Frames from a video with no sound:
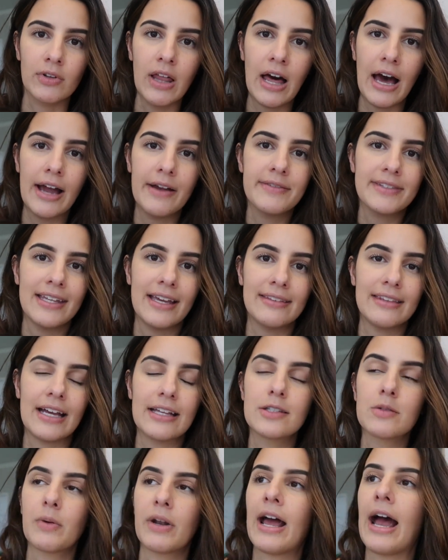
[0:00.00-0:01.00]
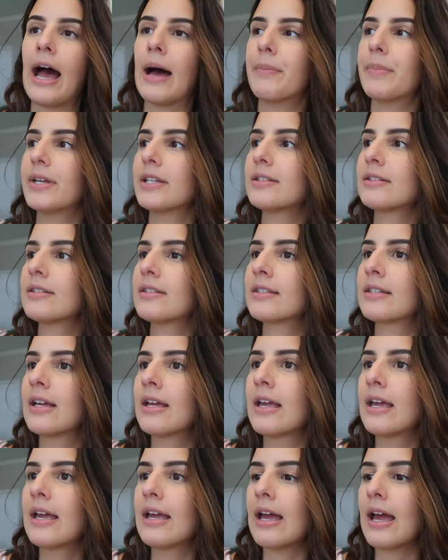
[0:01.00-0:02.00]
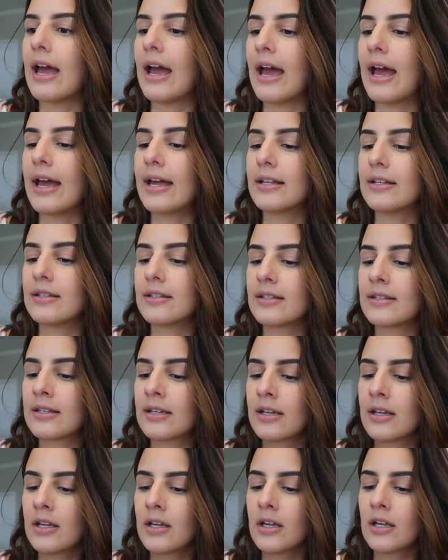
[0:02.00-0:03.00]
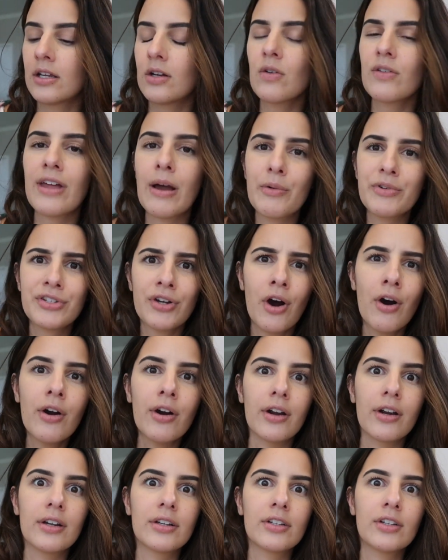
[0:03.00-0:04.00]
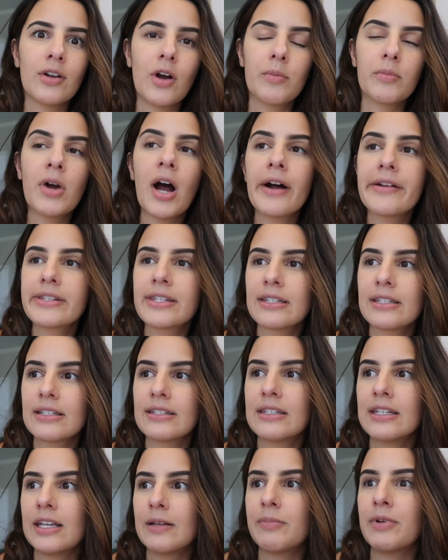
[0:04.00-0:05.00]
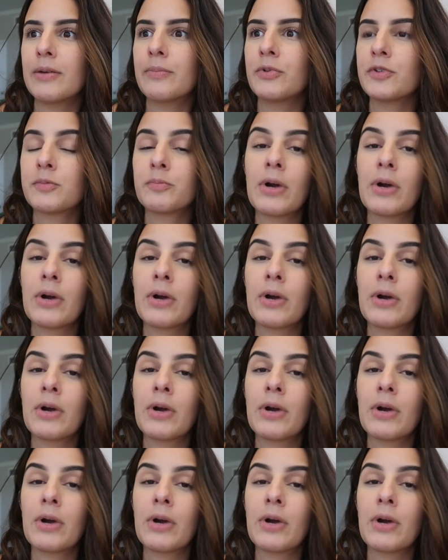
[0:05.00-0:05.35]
lives that's what happens. And, you know, that was hard. You know, I'm constantly seeing people's